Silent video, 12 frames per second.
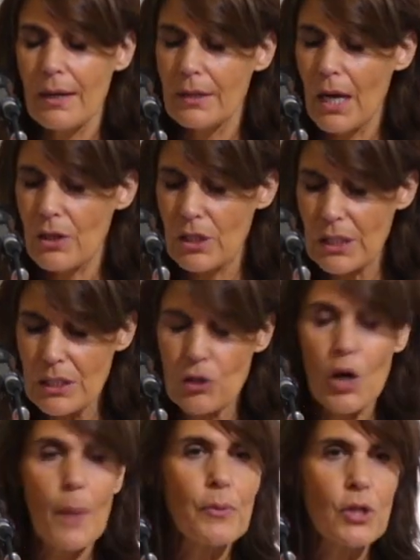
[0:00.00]
there is
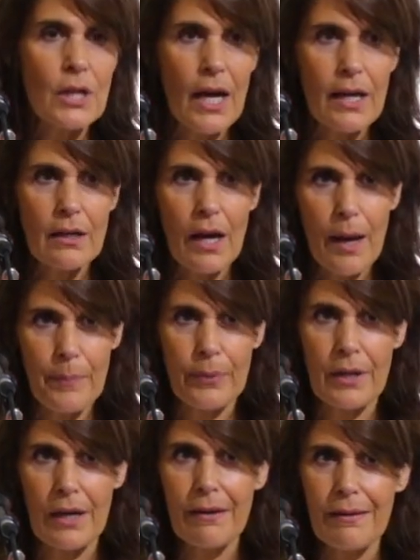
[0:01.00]
disruption
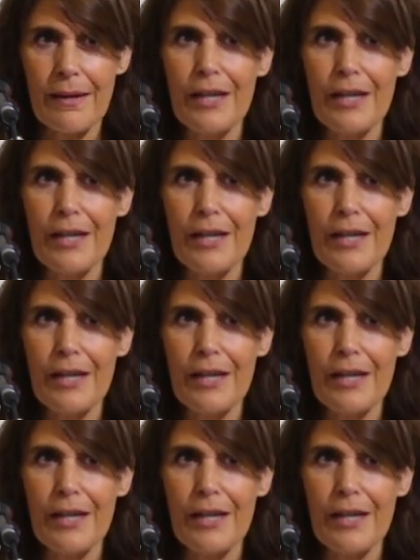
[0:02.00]
happening.